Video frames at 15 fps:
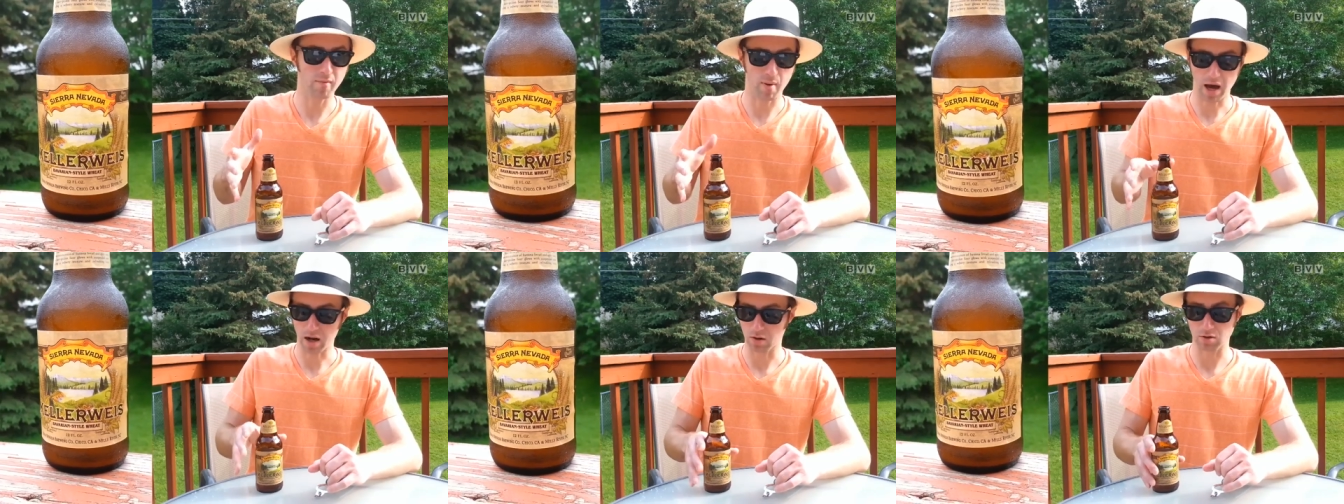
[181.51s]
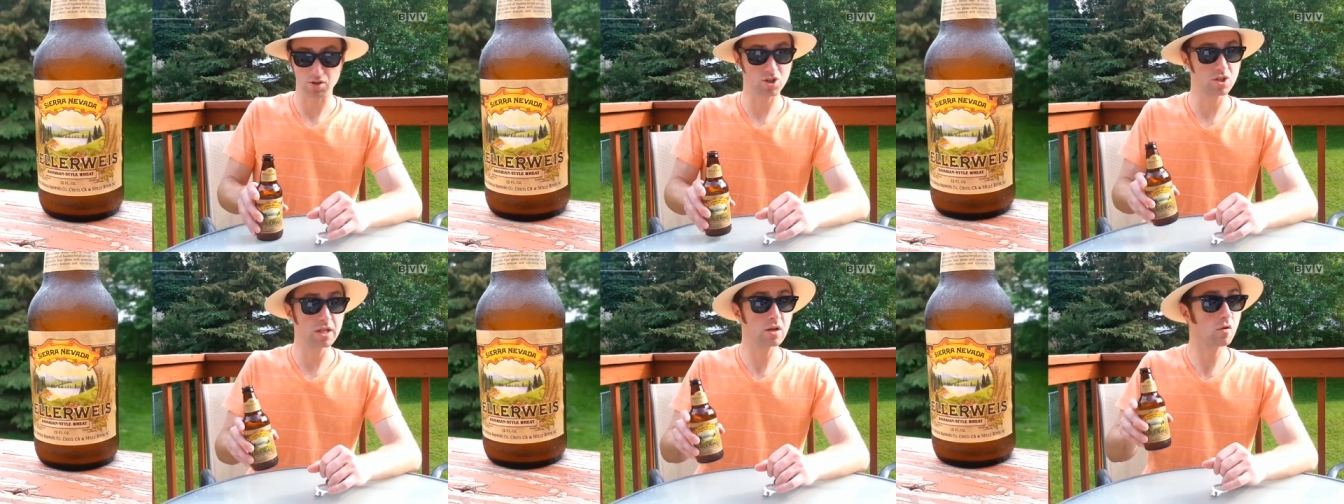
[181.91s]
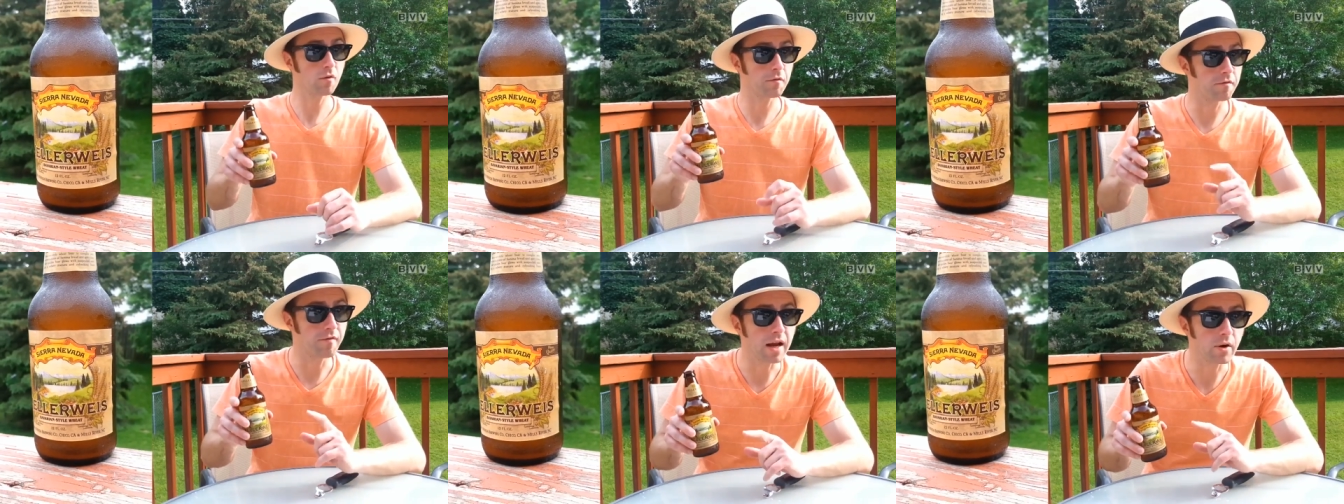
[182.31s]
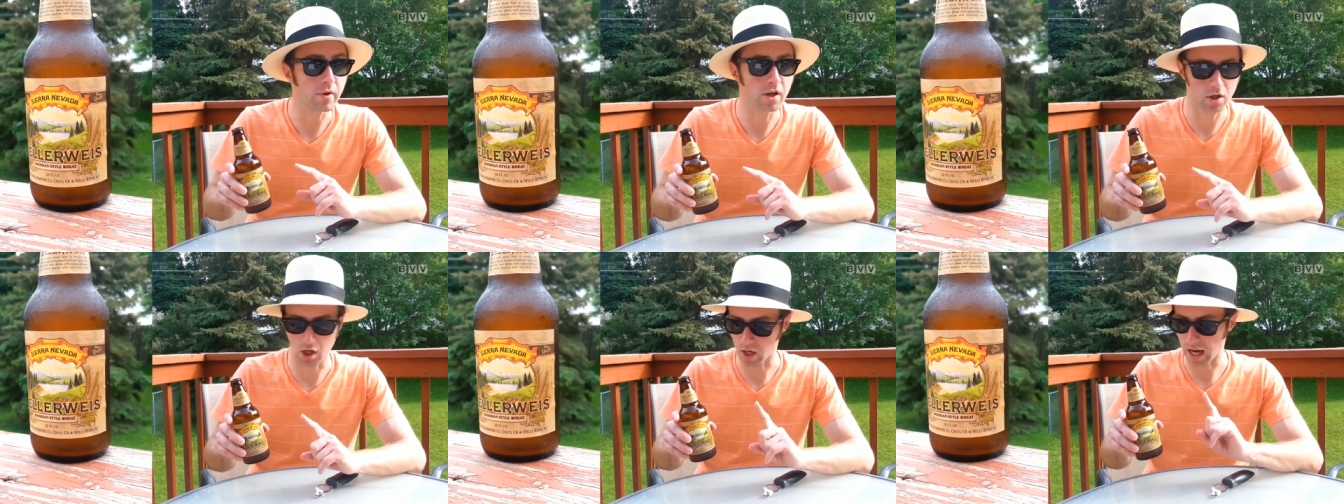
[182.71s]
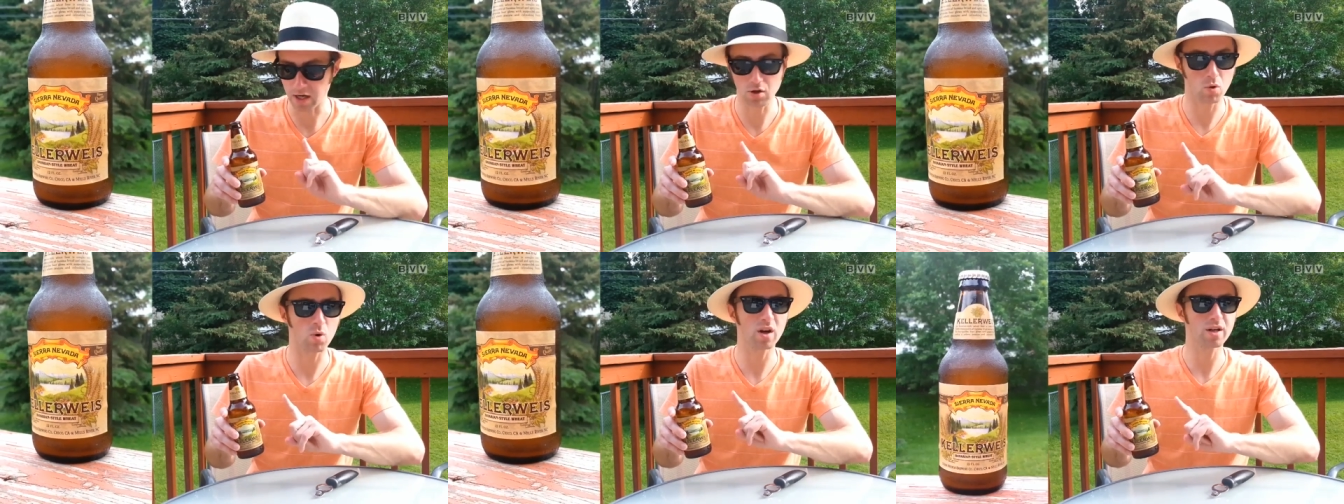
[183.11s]
bottle, still very good. I
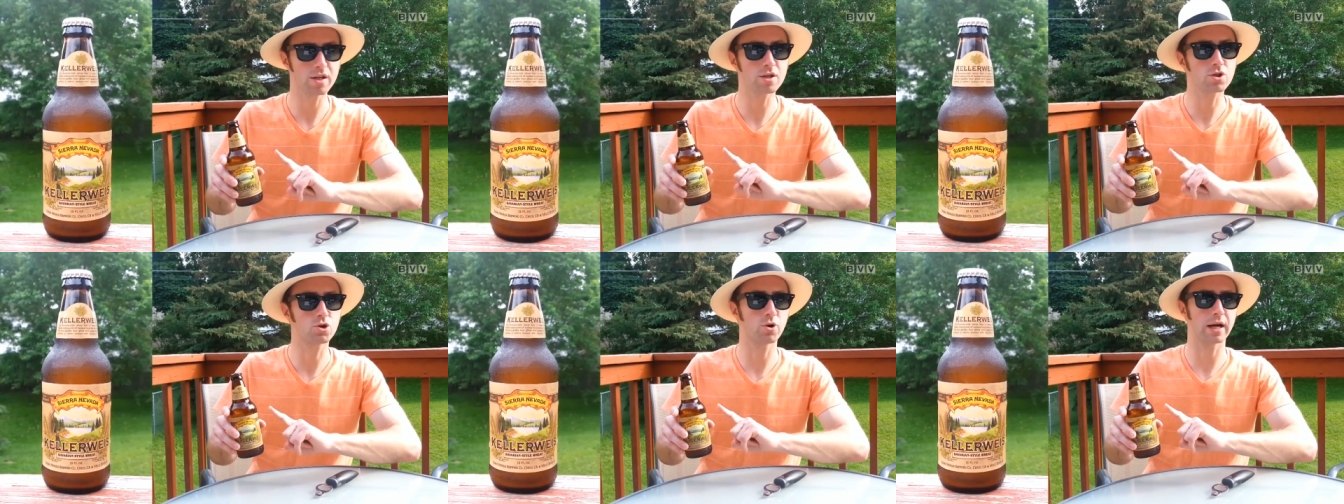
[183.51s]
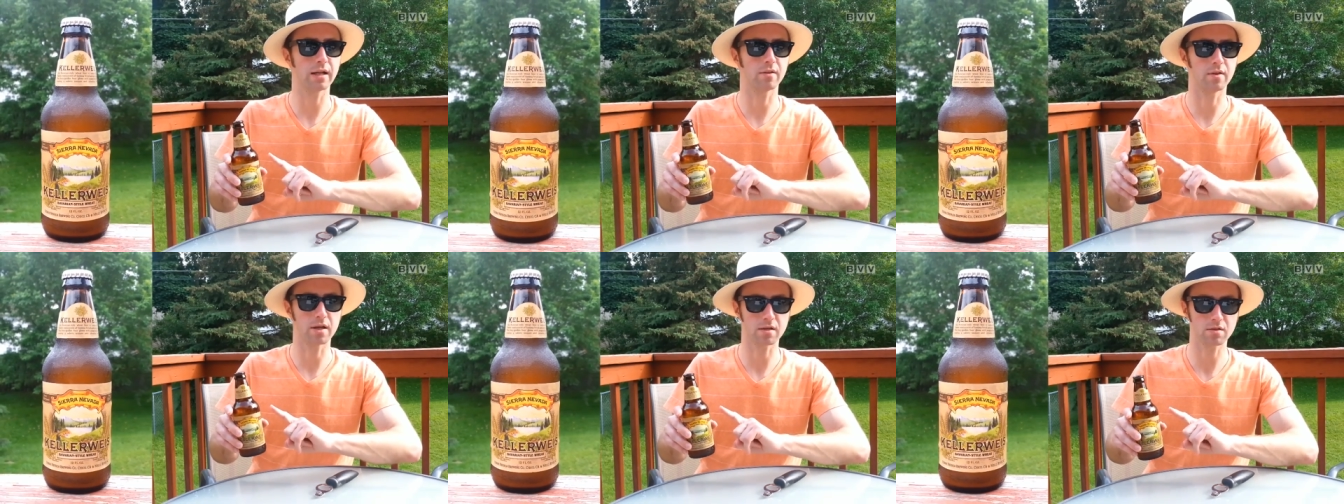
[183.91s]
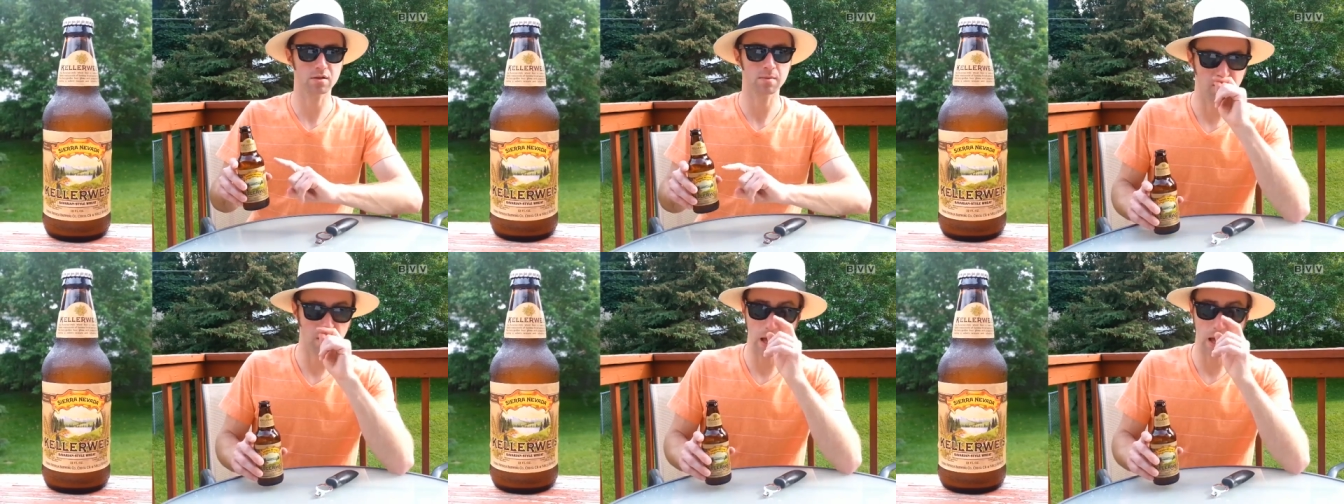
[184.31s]
don't want to discredit this.